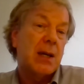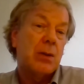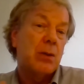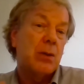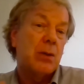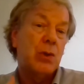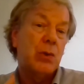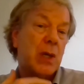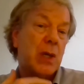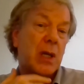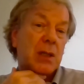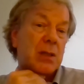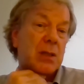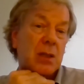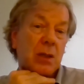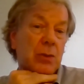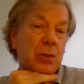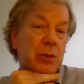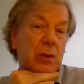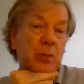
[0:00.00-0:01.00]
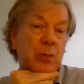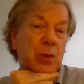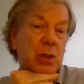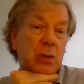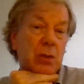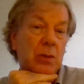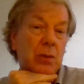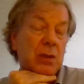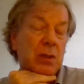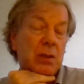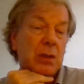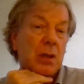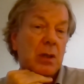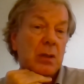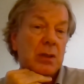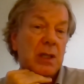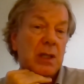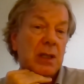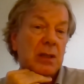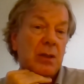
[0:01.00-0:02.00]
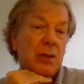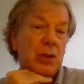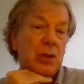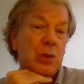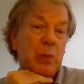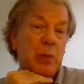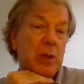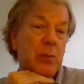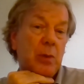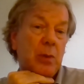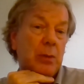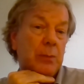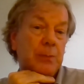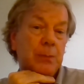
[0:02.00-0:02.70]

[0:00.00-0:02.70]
who they sold them to and to contact those people.